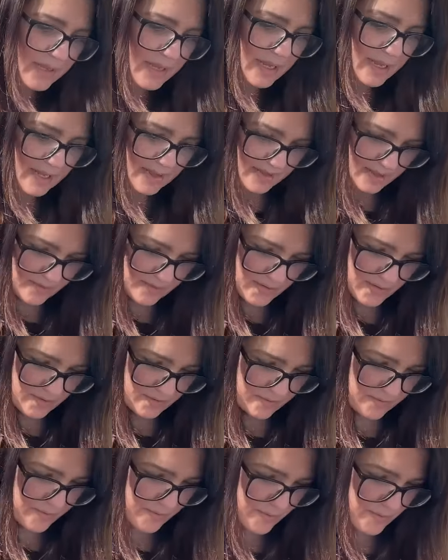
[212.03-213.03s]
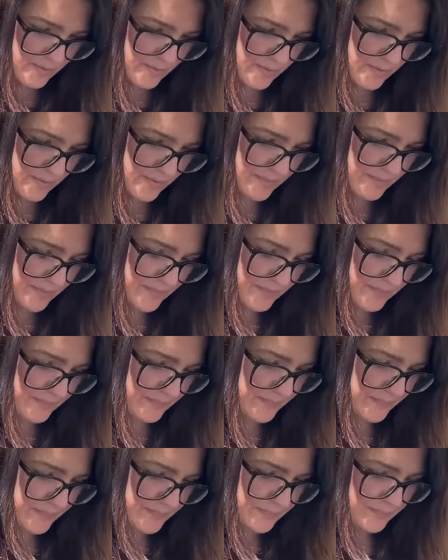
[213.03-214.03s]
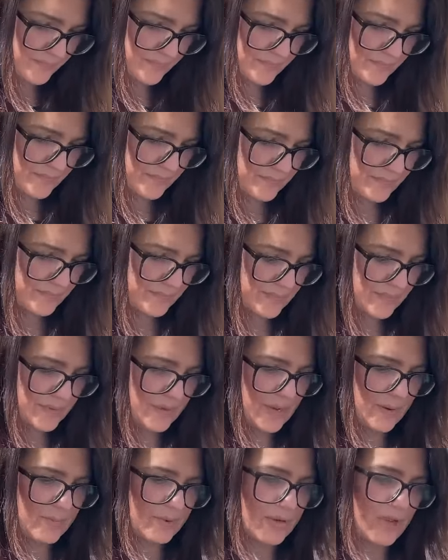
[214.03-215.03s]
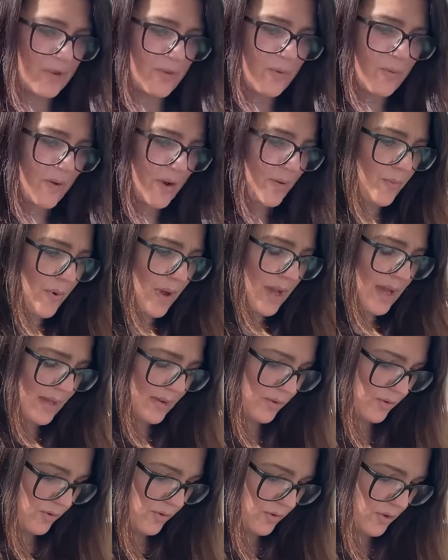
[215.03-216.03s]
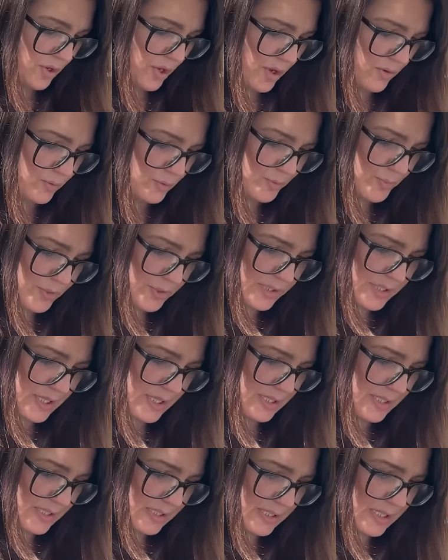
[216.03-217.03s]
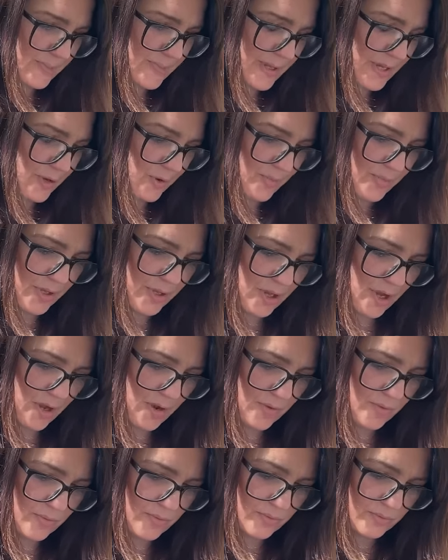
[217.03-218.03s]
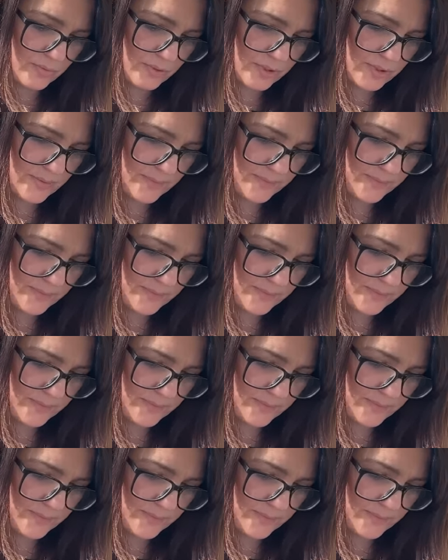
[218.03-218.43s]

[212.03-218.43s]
Yeah, I think I've only got four. That would go quite well. Or gold buttons to pick up the gold.